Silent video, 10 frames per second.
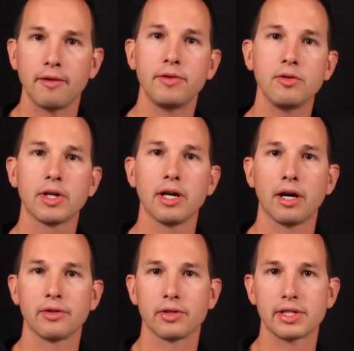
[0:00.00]
If you can
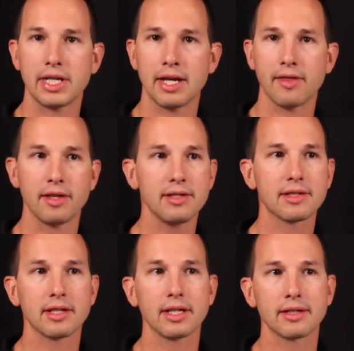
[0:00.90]
understand
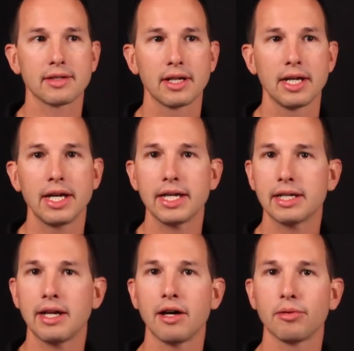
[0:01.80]
these things, it
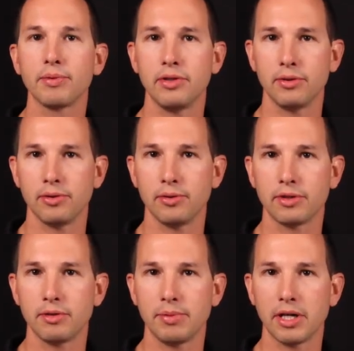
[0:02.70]
can help you
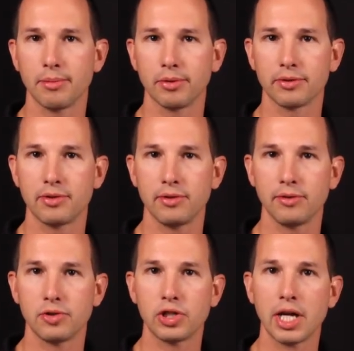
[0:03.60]
to be able
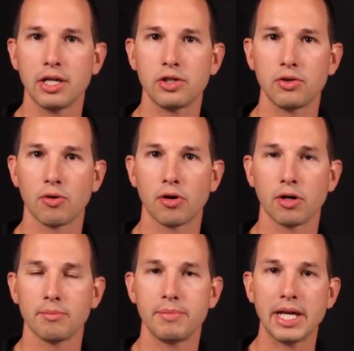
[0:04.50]
to change
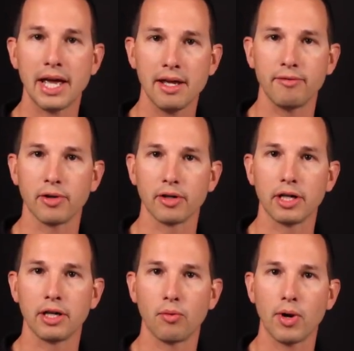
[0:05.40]
your
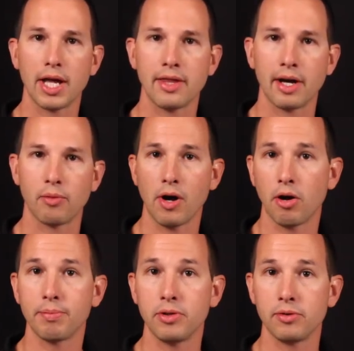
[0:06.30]
behavior in a way that will
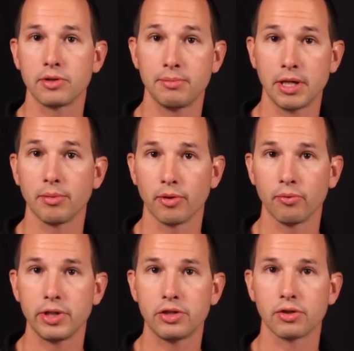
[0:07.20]
help you to be able to
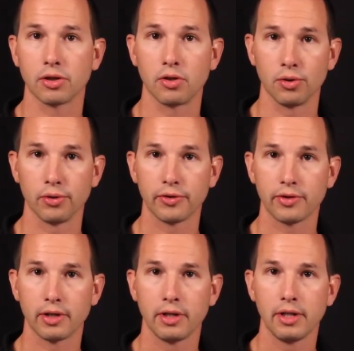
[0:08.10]
reach your goals.